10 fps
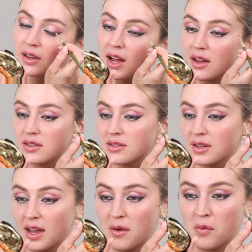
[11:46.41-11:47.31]
I also
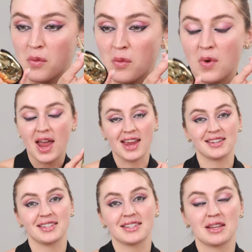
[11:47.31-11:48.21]
can't
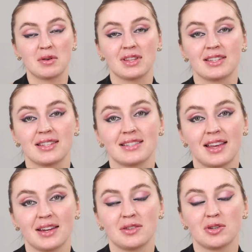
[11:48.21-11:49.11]
wait to see what this is
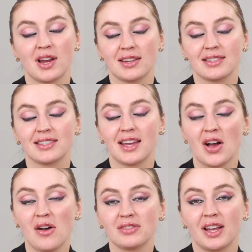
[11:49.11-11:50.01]
like trying to take
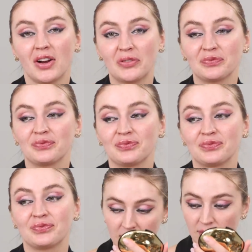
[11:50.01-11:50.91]
off later.
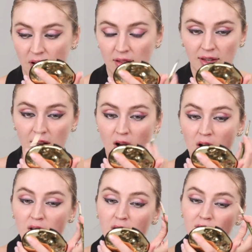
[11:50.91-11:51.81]
It's falling
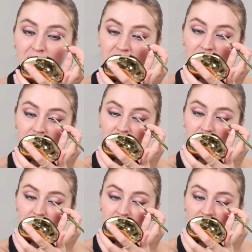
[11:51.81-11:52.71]
all over my face,
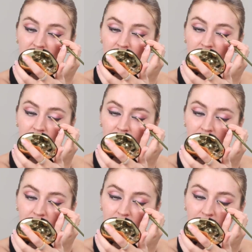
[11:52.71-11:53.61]
but it's
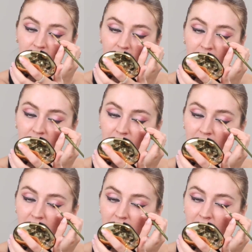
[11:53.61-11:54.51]
really pretty
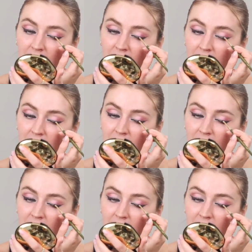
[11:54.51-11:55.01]
looking.